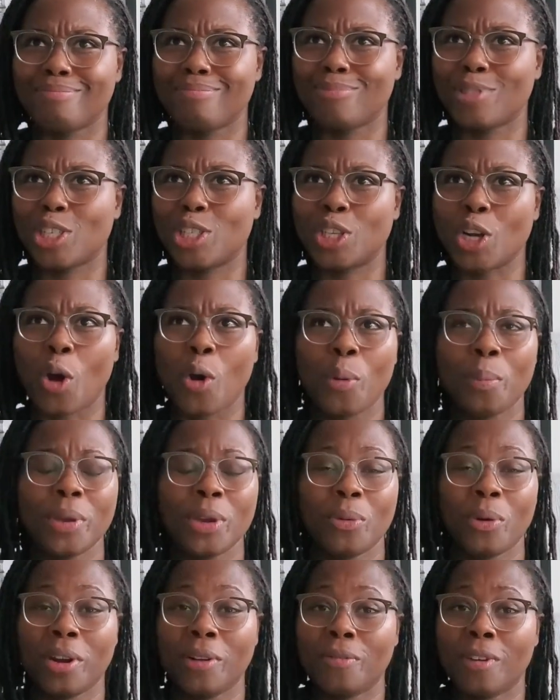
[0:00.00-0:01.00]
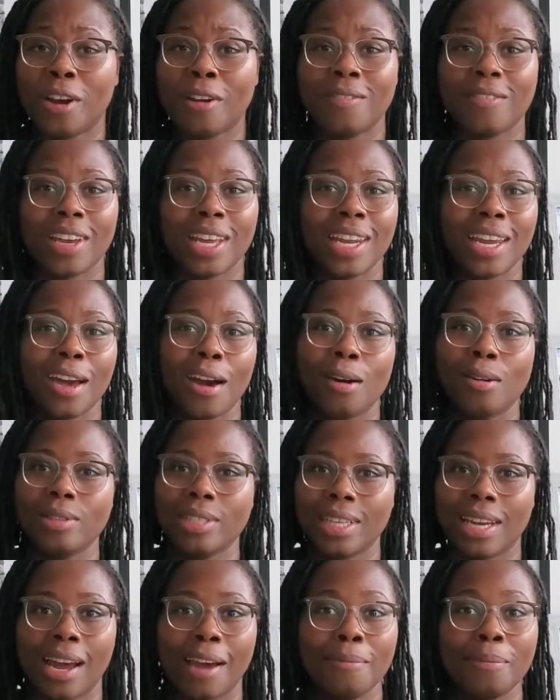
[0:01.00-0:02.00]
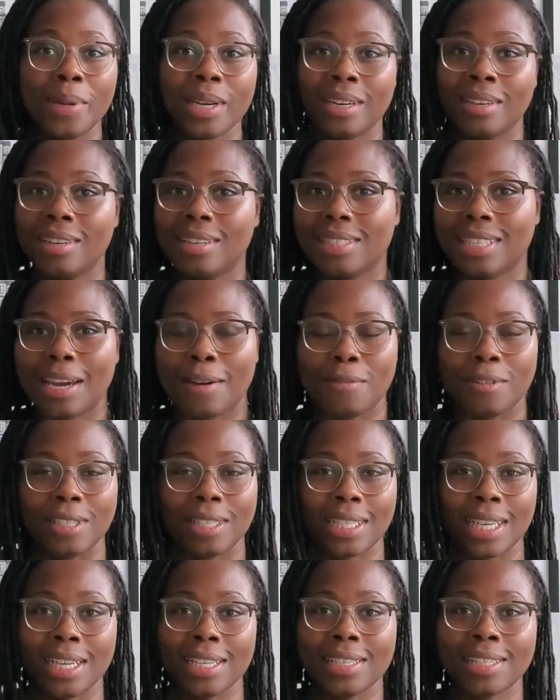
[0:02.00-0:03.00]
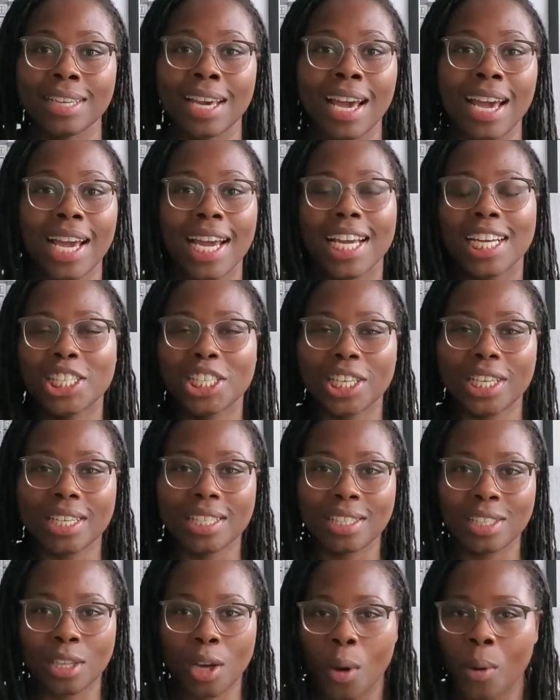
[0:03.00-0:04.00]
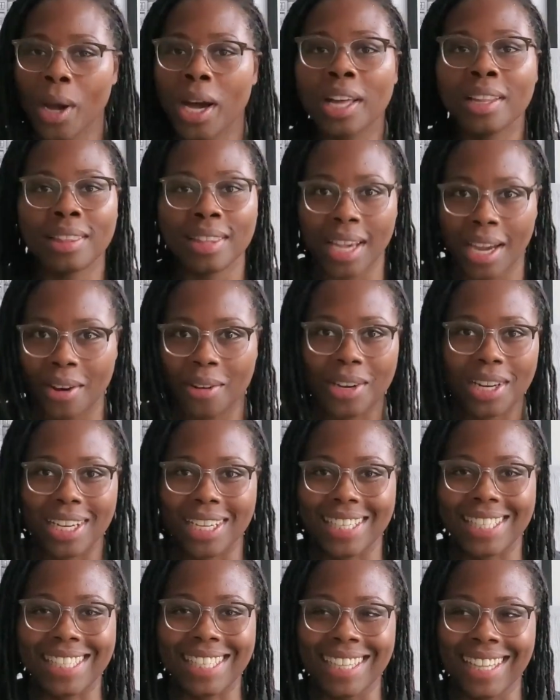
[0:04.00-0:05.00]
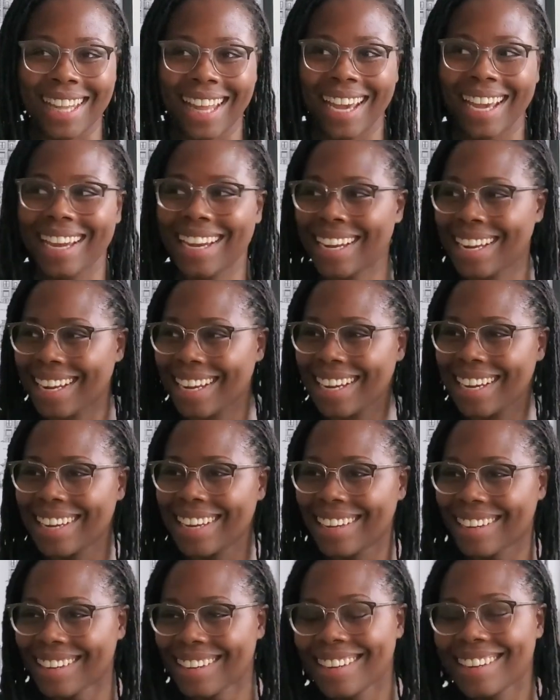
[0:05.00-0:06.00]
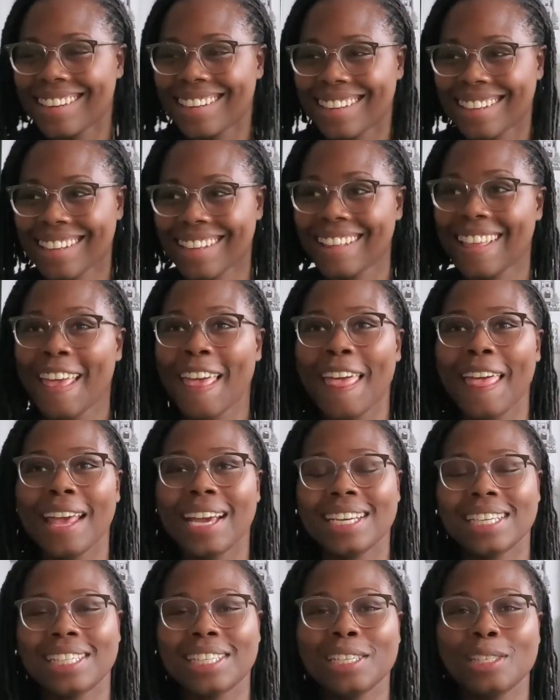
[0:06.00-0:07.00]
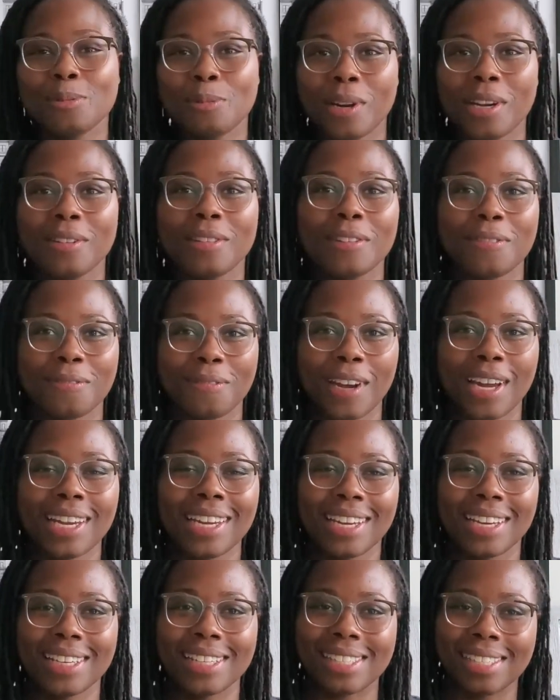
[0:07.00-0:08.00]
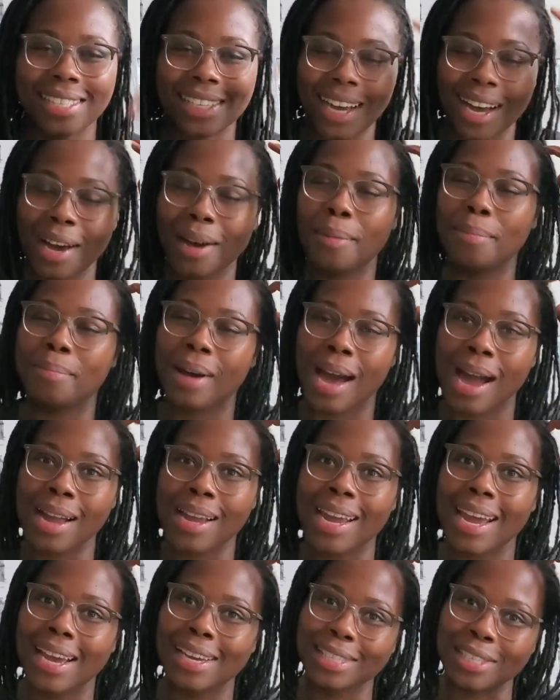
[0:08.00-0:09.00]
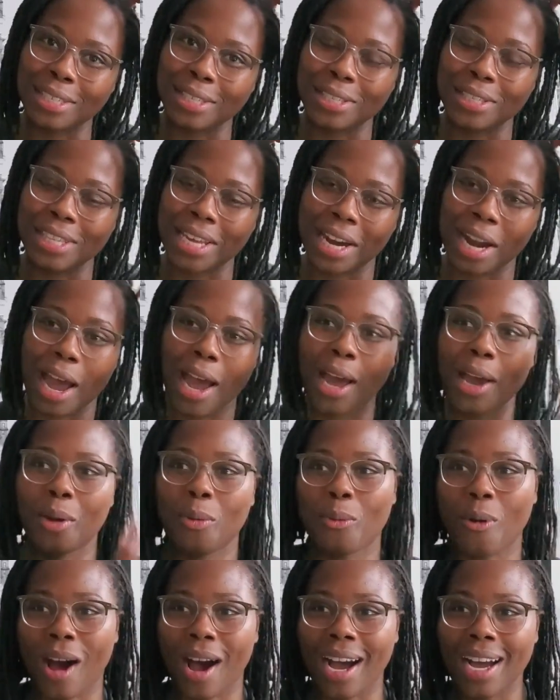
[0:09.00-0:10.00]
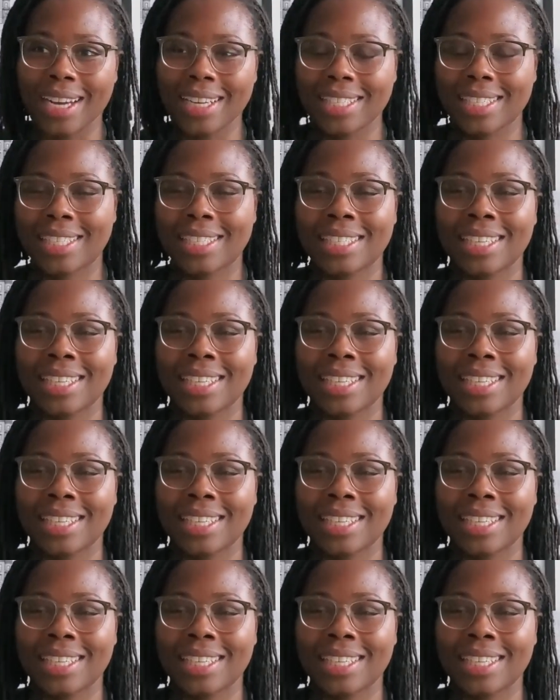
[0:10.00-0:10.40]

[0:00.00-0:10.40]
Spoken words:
showed me one of her videos, and I've been hooked ever since. She is so hilarious. Like, she's one of the funniest podcasters that I watch.